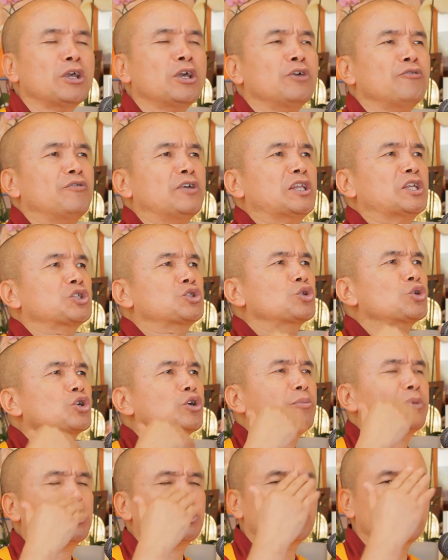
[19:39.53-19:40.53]
Feeling so
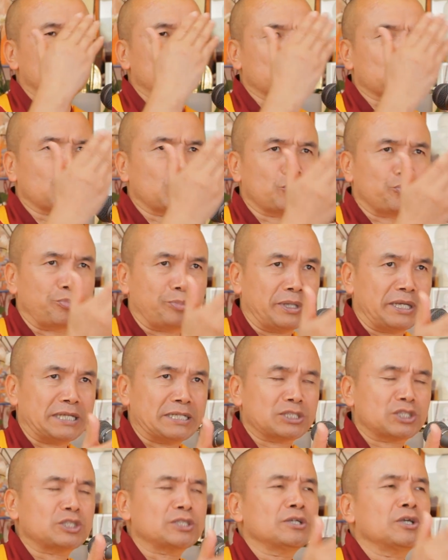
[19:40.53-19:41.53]
compassionate towards all
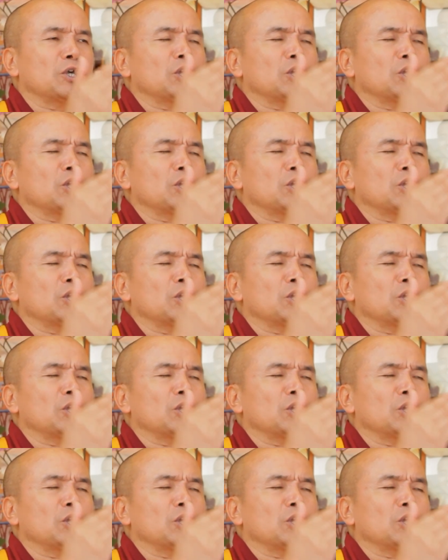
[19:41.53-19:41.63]
beings,